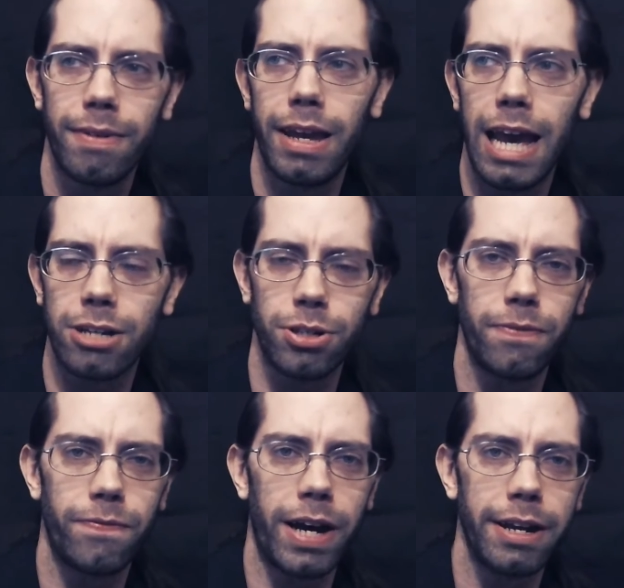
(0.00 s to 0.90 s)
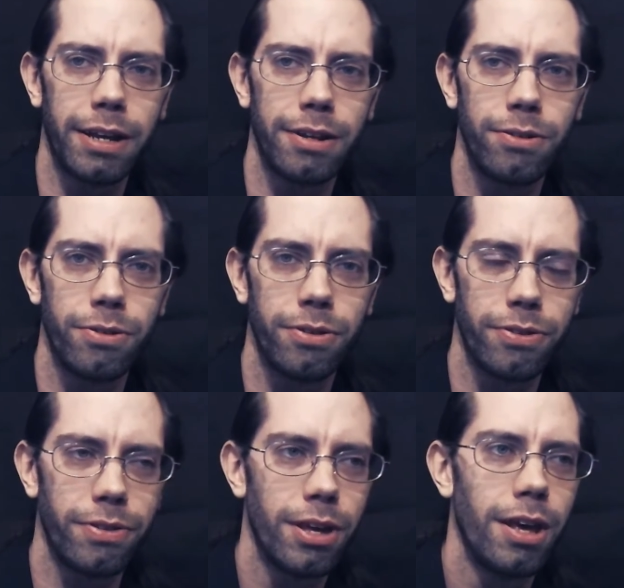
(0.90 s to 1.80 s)
actually finding it.
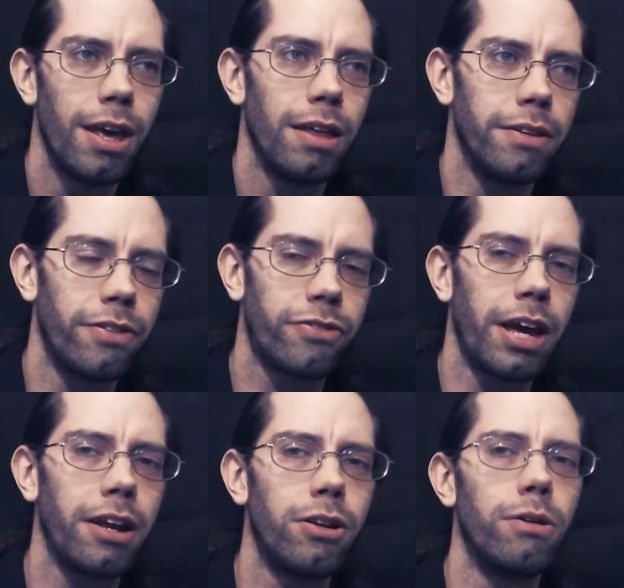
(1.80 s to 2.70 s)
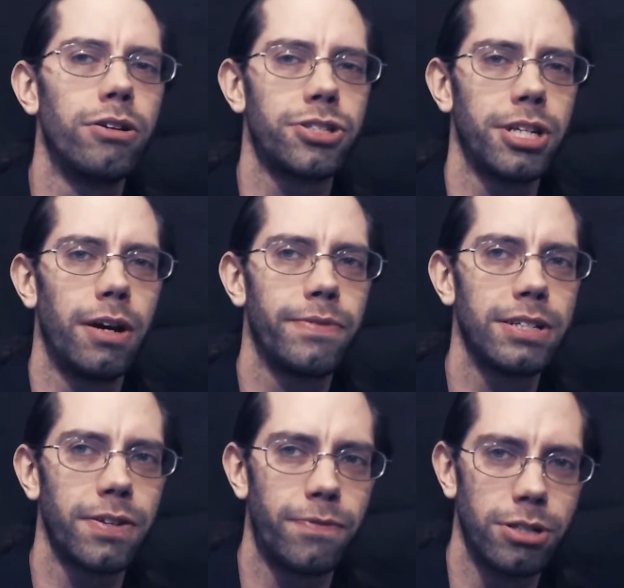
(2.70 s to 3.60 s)
And this getting to know yourself,
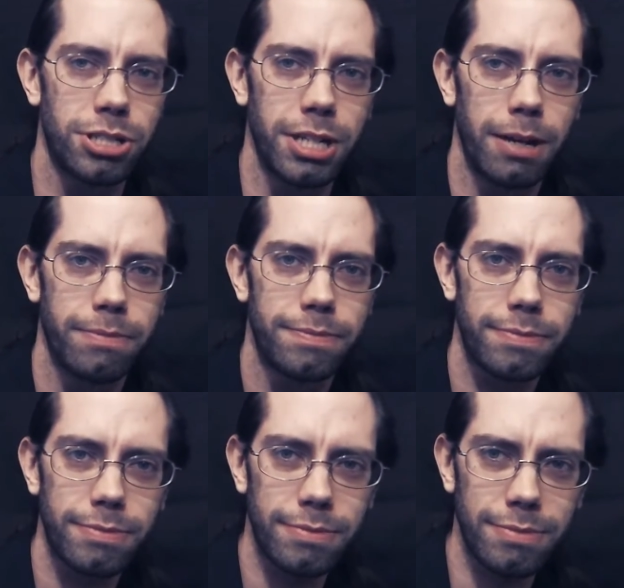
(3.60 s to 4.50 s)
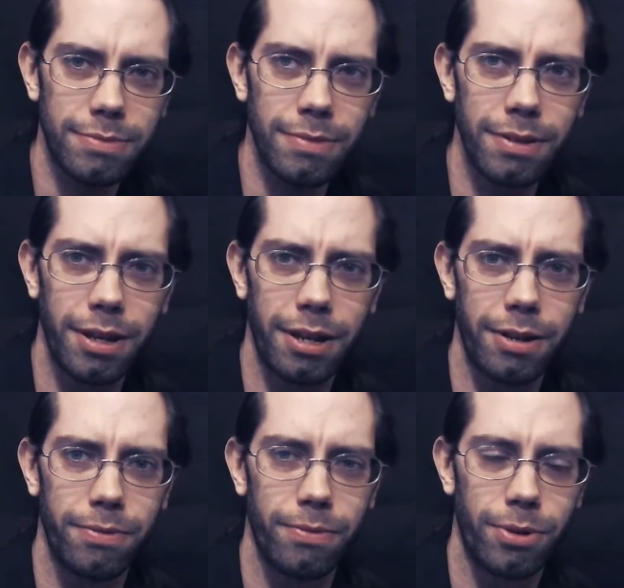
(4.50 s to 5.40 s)
that's the first step.
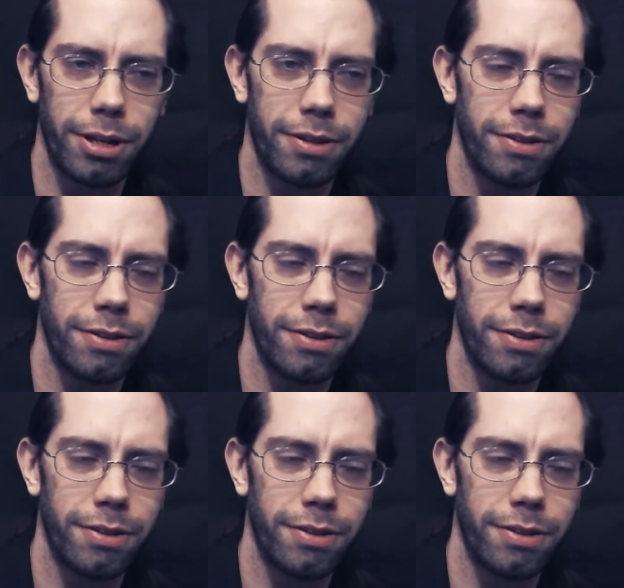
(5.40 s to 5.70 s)
And really,